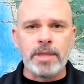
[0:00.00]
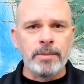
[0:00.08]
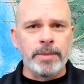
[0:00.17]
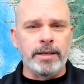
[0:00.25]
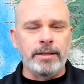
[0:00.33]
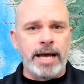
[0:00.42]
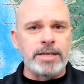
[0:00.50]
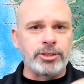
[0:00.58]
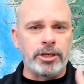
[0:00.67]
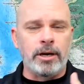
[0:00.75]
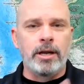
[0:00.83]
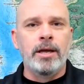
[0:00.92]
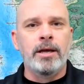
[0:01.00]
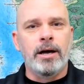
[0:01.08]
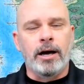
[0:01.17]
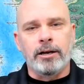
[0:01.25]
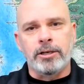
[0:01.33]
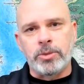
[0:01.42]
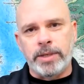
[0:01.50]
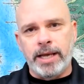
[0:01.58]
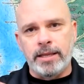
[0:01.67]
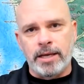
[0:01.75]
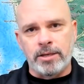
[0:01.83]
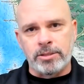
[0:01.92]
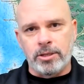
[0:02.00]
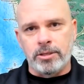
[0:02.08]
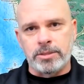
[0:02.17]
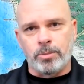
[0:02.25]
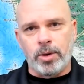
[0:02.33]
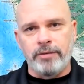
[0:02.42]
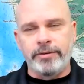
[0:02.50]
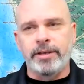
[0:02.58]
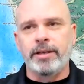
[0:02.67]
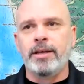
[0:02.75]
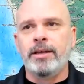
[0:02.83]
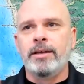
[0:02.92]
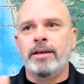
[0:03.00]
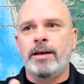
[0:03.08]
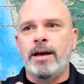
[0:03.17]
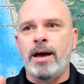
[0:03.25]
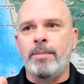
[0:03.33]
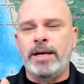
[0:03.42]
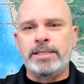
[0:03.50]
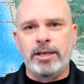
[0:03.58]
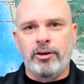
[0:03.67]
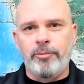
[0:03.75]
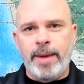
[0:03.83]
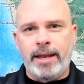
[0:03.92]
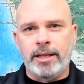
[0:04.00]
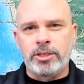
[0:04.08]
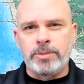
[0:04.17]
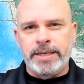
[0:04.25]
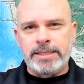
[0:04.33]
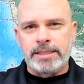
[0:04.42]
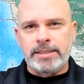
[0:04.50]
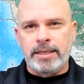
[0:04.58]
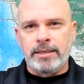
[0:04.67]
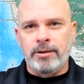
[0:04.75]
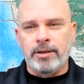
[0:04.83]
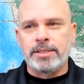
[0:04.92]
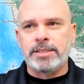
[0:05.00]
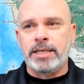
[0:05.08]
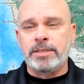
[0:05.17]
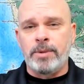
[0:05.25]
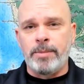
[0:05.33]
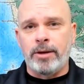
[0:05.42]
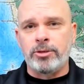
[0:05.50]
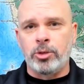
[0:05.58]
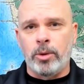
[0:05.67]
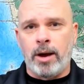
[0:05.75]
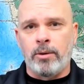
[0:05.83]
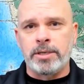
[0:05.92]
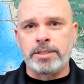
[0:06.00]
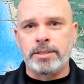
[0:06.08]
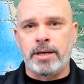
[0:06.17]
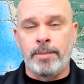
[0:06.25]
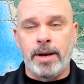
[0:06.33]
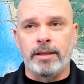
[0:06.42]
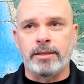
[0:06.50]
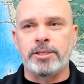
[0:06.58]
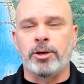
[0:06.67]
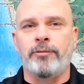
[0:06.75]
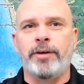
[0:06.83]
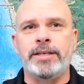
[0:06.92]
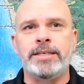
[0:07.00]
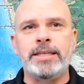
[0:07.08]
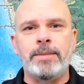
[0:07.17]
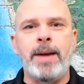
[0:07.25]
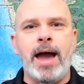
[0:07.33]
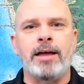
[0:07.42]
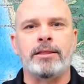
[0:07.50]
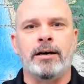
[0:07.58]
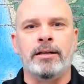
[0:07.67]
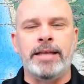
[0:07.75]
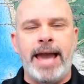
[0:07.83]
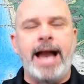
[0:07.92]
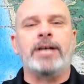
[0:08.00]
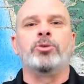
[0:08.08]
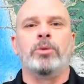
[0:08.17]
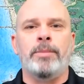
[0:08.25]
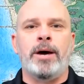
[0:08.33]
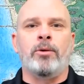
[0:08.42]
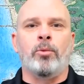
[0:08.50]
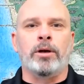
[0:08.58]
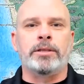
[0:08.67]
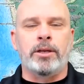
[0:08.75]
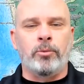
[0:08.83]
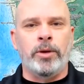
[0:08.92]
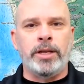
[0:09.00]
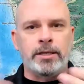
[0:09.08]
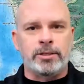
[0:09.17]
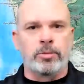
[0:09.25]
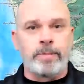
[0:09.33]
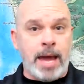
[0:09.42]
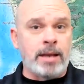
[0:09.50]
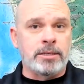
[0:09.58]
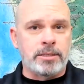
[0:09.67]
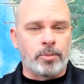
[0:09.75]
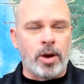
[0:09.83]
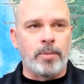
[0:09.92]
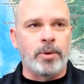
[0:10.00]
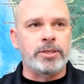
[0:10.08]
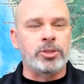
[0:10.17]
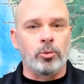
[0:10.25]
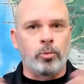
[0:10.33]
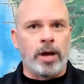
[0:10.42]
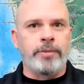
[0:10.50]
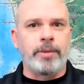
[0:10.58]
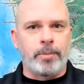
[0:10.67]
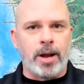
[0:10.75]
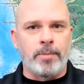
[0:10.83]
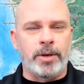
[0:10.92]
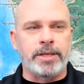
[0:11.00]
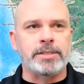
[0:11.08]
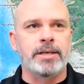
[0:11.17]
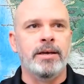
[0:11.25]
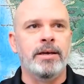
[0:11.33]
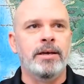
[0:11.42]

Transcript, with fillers: But last year, $128,000 in profit. Um, I self-managed my 16 units. Takes me about two hours a month. So if I did the math on the actual amount of work that it went into manage the properties, to run the properties,